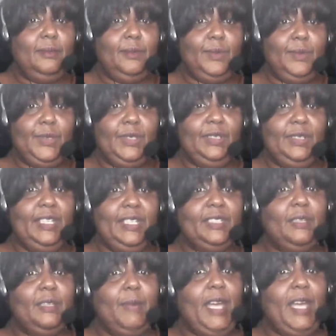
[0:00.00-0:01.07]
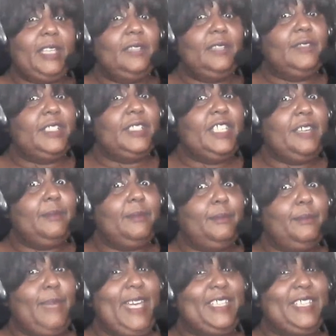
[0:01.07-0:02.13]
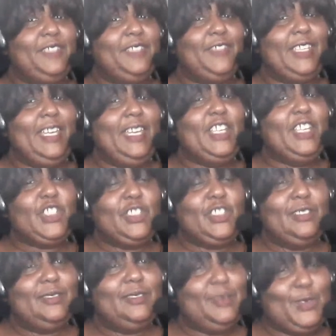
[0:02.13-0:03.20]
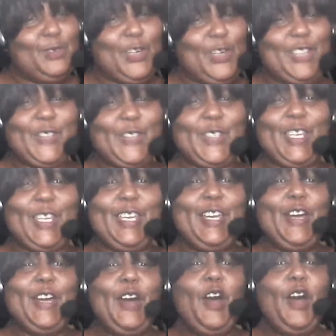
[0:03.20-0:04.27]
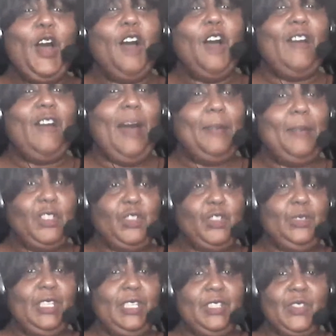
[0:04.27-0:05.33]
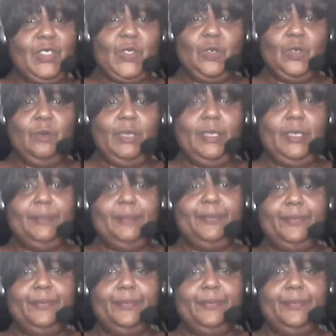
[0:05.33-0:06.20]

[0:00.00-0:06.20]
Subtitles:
select the magnification, trying to say, of how much you need to zoom in.